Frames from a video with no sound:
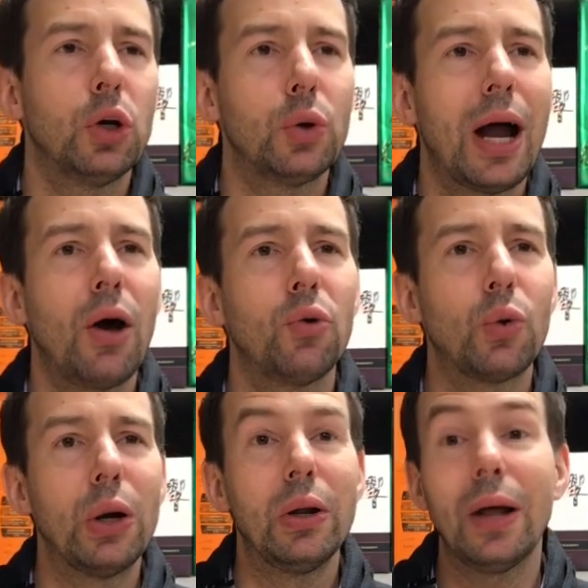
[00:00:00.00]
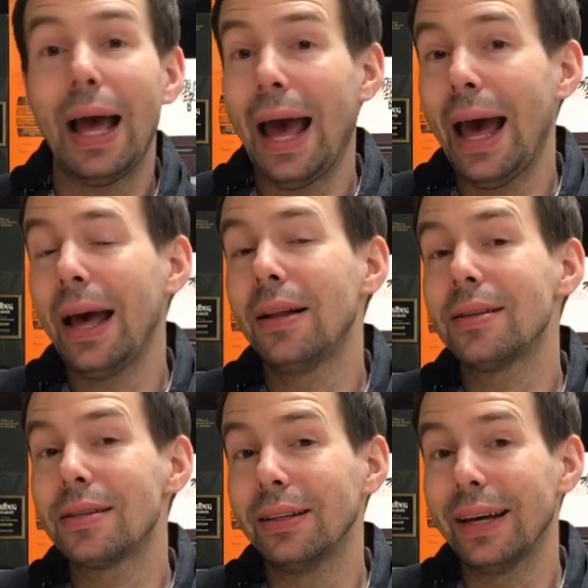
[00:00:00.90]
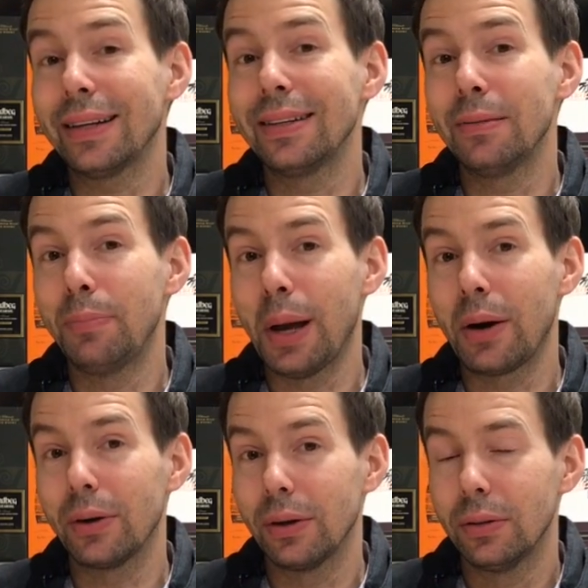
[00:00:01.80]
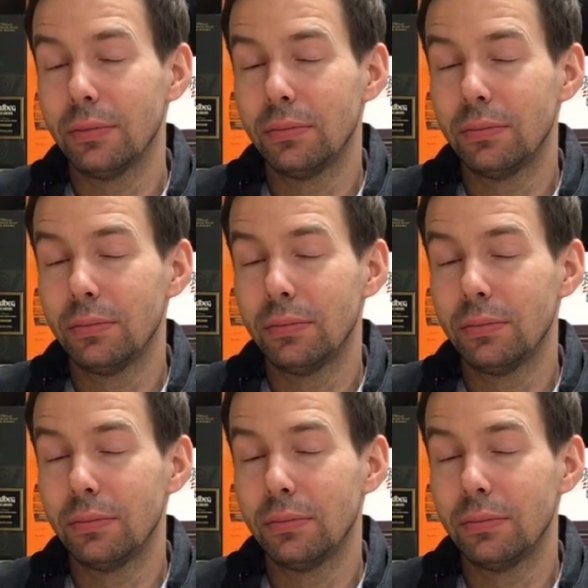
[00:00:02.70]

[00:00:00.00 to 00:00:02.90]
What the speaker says: Crown Royal hand-selected barrel.